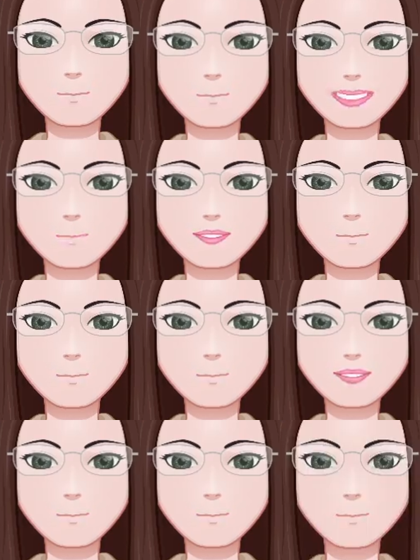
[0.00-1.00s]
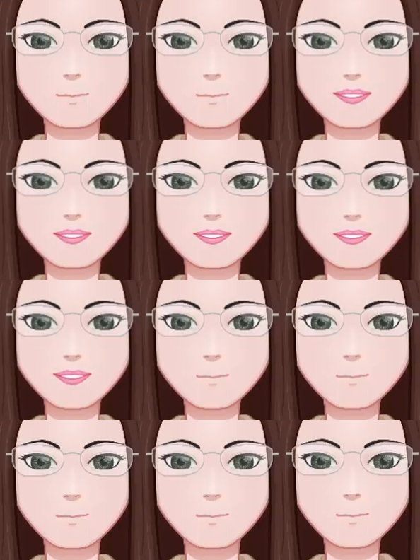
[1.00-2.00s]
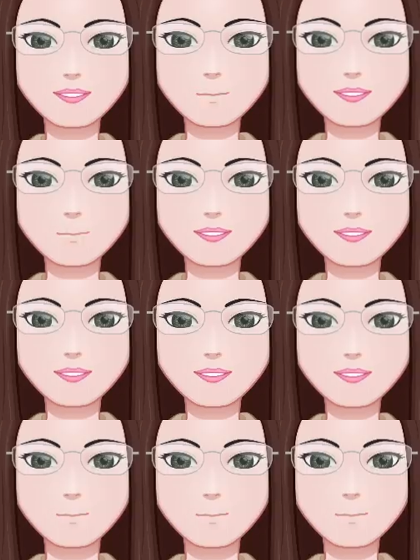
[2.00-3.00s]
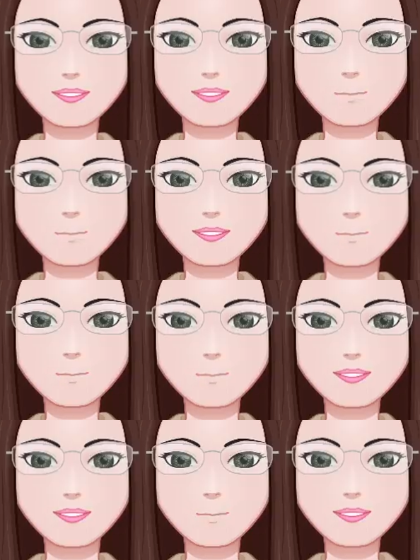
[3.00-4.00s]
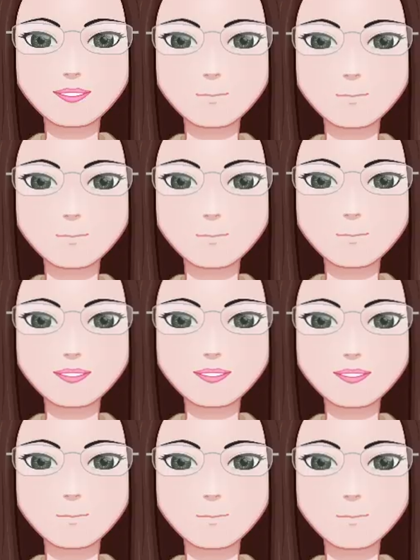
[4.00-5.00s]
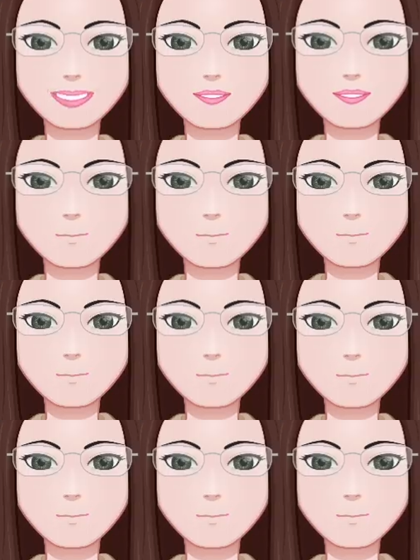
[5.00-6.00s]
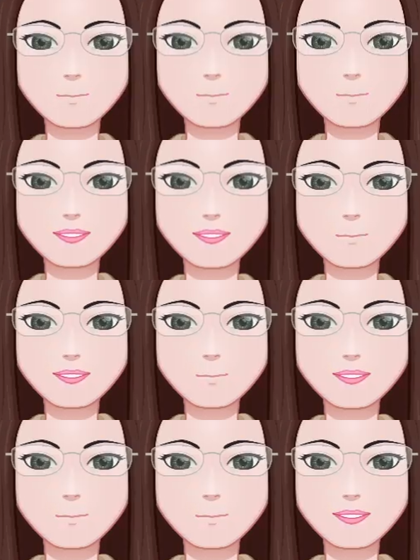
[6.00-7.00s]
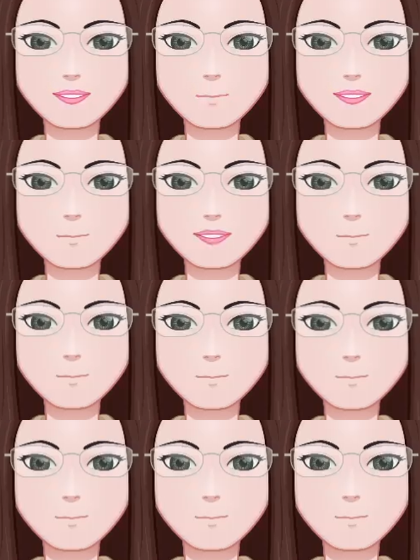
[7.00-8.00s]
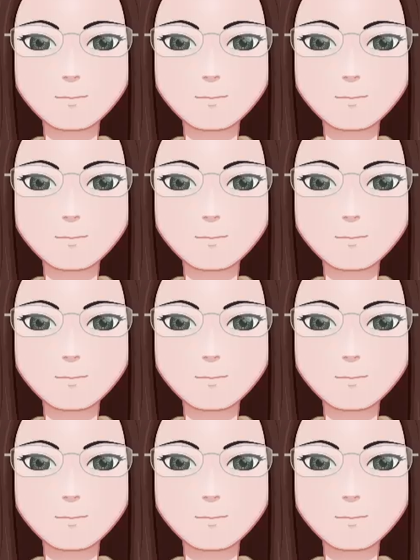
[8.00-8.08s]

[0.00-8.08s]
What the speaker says: of braiding technique, or did an element of things like hair braiding come from lace making and net making?